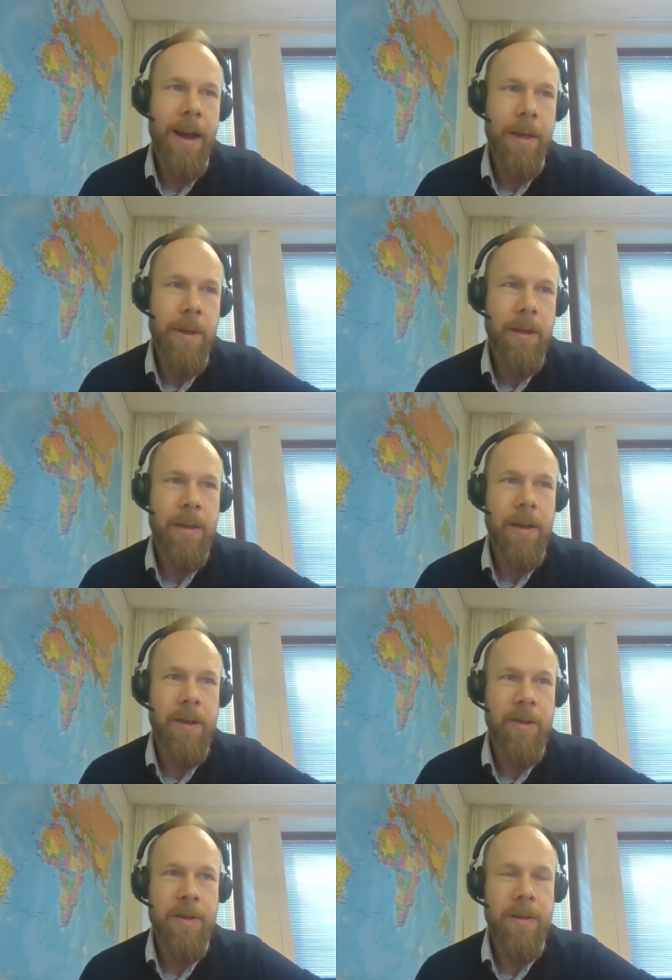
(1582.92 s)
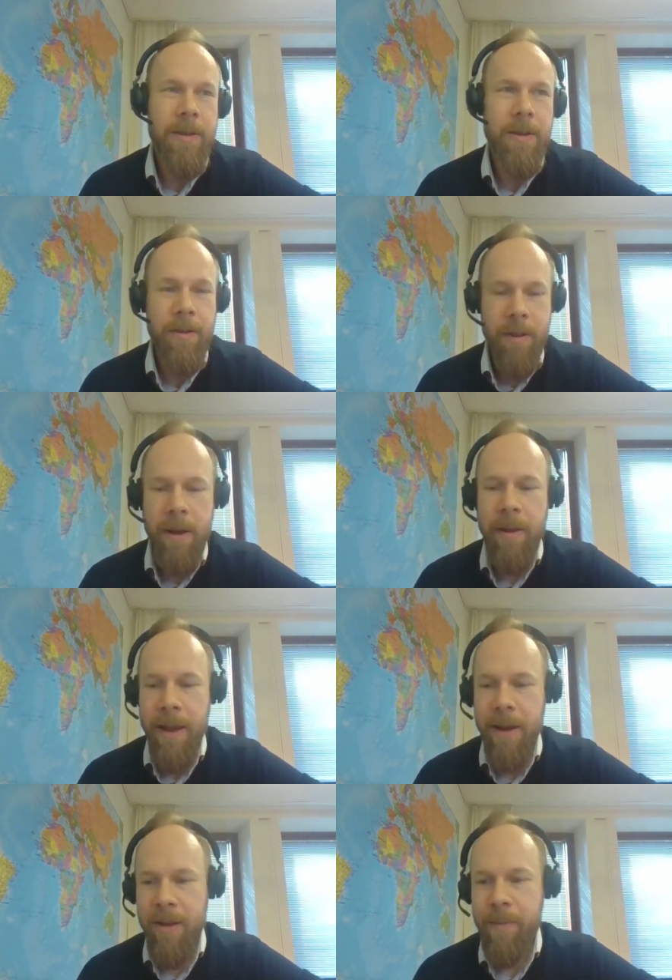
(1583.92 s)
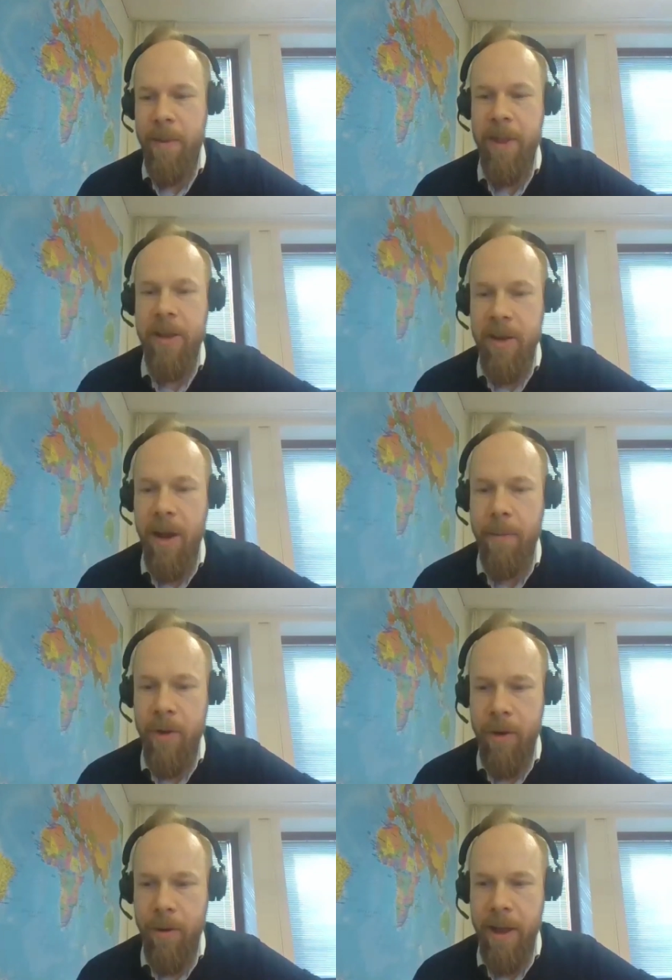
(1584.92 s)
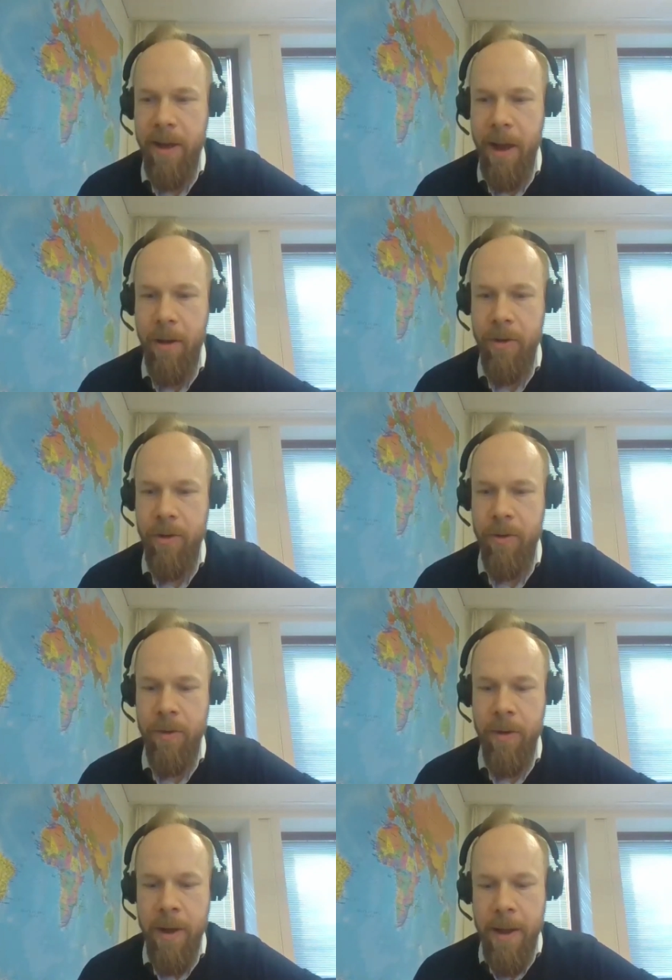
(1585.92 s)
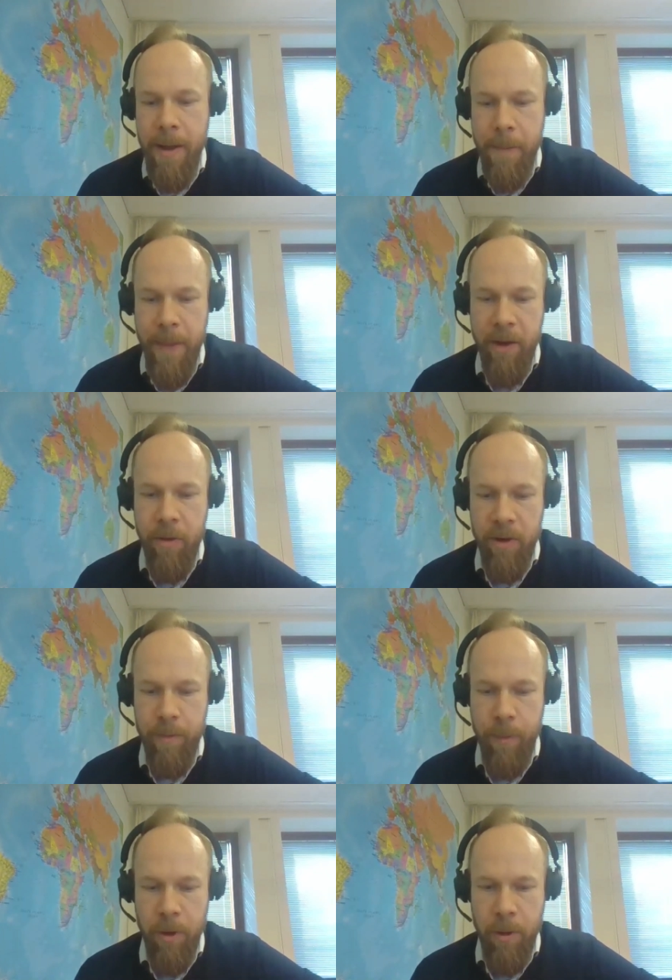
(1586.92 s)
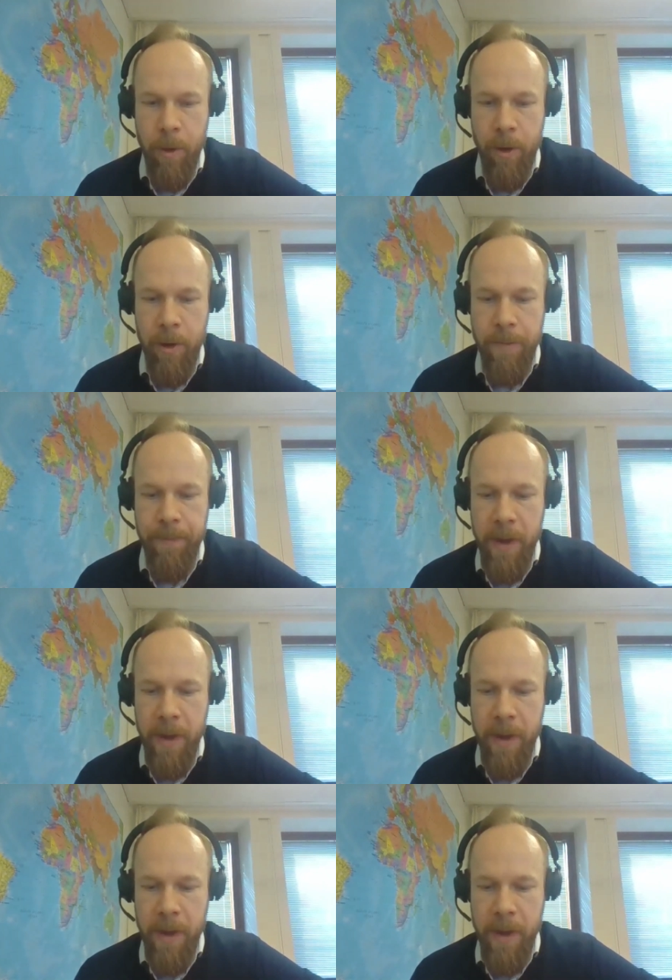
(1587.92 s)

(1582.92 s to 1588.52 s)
I think there's, you know, then, then it's maybe the time to look at how to make cross-border work.